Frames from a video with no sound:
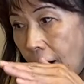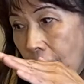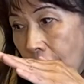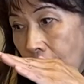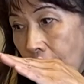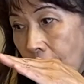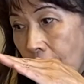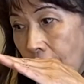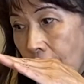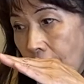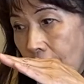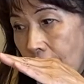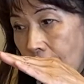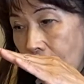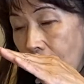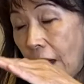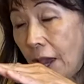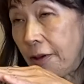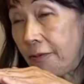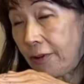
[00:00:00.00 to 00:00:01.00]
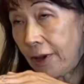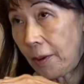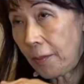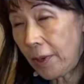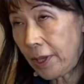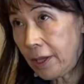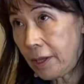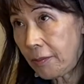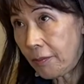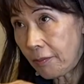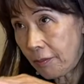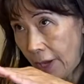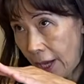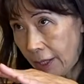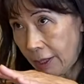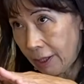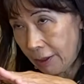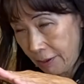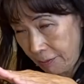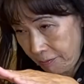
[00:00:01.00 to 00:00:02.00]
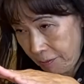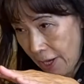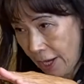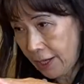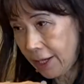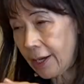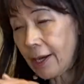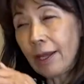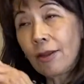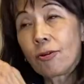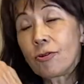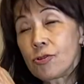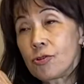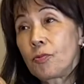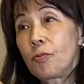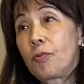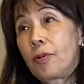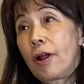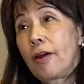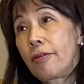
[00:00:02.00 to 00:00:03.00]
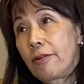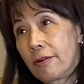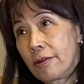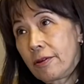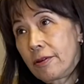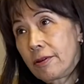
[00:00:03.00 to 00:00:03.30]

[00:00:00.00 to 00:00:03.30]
my family, my and also brother.